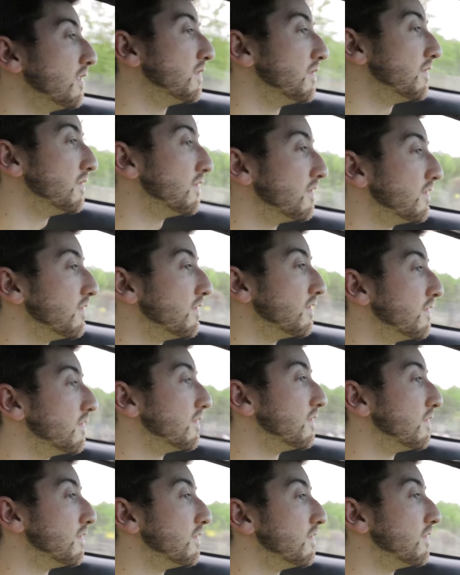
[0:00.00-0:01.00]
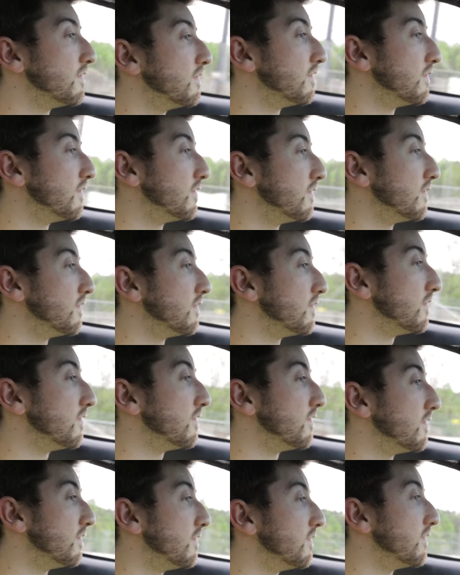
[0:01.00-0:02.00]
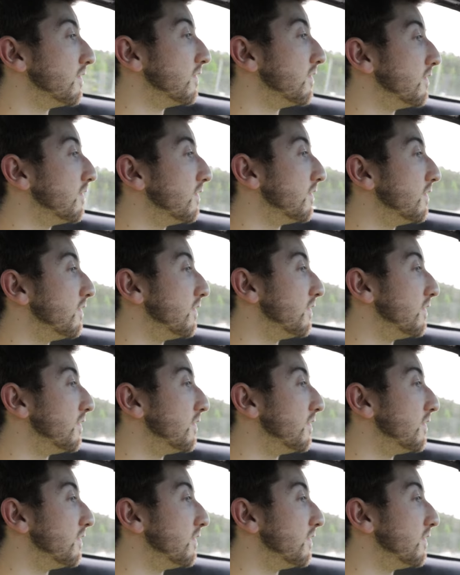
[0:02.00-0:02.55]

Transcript: Yeah, the only the only issue now is we need to soften